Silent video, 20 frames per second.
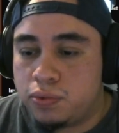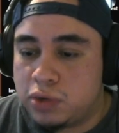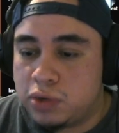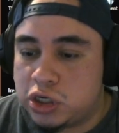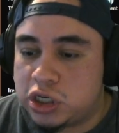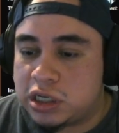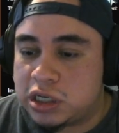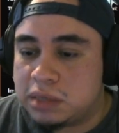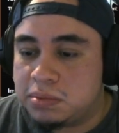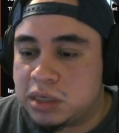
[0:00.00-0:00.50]

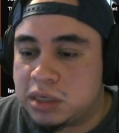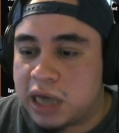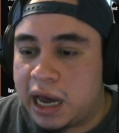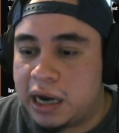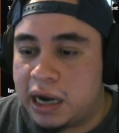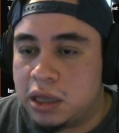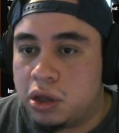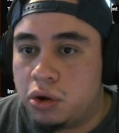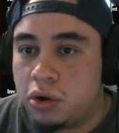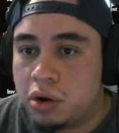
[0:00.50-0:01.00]
which seems kind
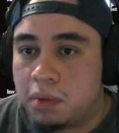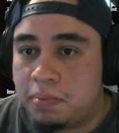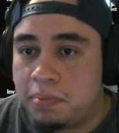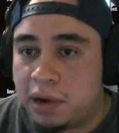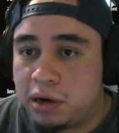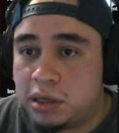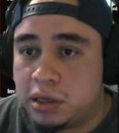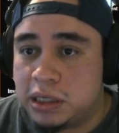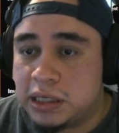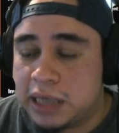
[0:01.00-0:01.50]
of low
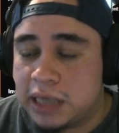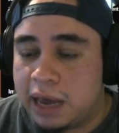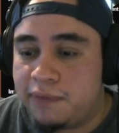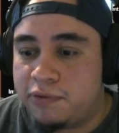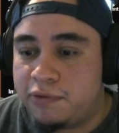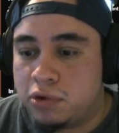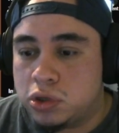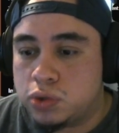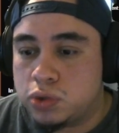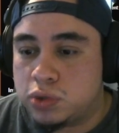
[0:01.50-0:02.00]
compared to the
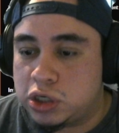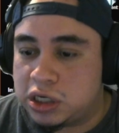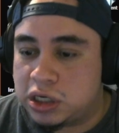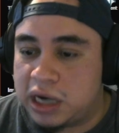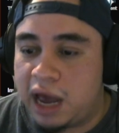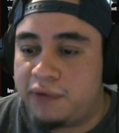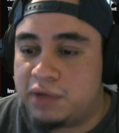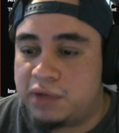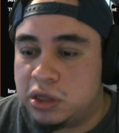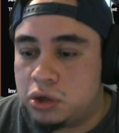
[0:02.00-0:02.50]
Zyphos, which is going
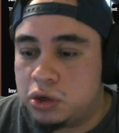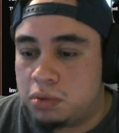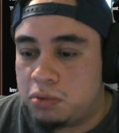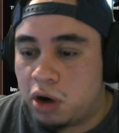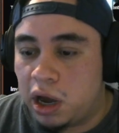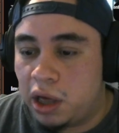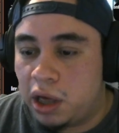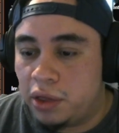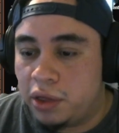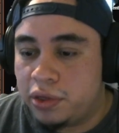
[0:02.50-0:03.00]
to have a little
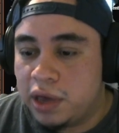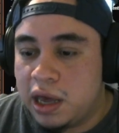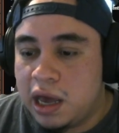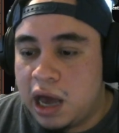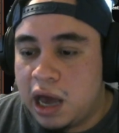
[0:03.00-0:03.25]
more health.